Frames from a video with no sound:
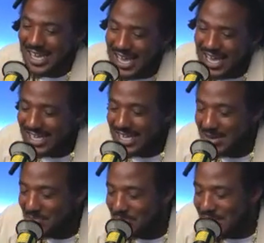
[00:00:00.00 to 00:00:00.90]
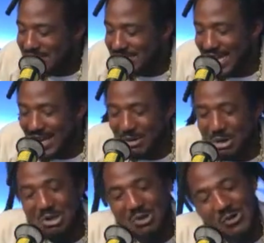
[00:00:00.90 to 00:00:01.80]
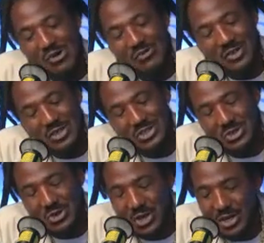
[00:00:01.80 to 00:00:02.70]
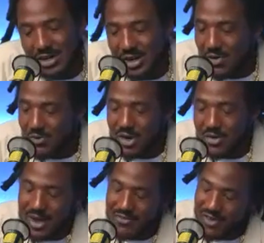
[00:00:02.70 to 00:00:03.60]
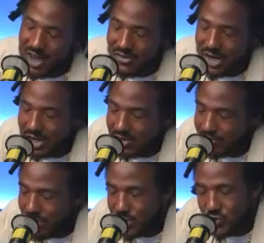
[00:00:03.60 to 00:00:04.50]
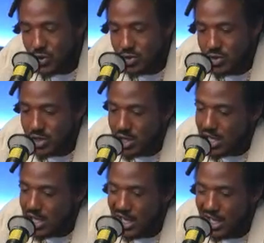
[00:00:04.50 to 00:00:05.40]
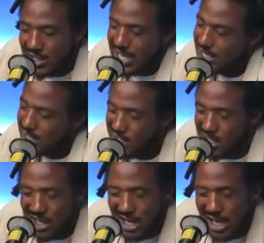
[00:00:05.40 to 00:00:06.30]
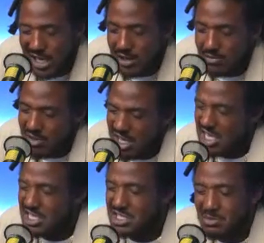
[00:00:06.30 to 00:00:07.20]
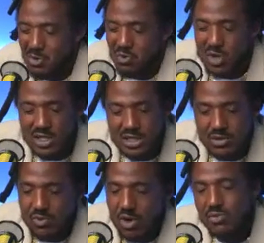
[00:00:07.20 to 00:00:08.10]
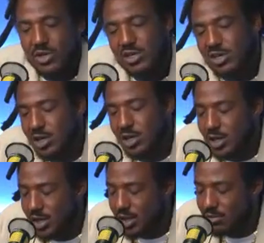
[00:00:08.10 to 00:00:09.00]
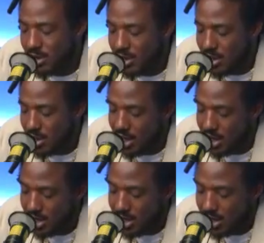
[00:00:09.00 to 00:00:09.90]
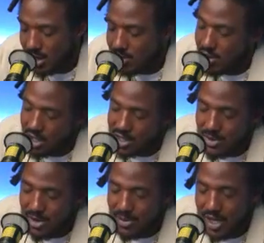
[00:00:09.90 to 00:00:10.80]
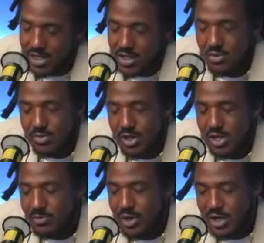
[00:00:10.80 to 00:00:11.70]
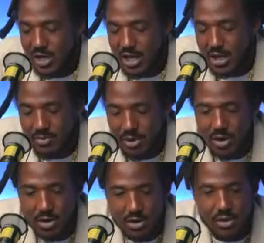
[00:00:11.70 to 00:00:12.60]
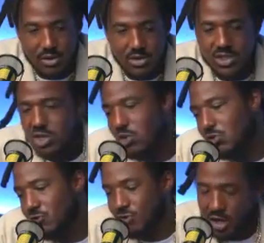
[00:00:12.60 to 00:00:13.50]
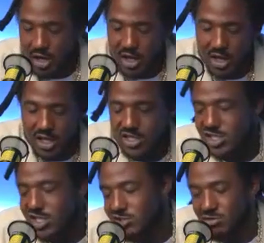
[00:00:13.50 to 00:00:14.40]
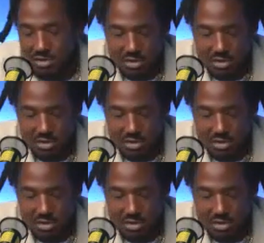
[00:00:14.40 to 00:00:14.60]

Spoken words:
elegant bust down galore for sure. One of my favorite individuals. A lot of good game, ism and wisdom while we cooking up. And that's my partner. So billion dollar Burn, Surf, and Jizzle.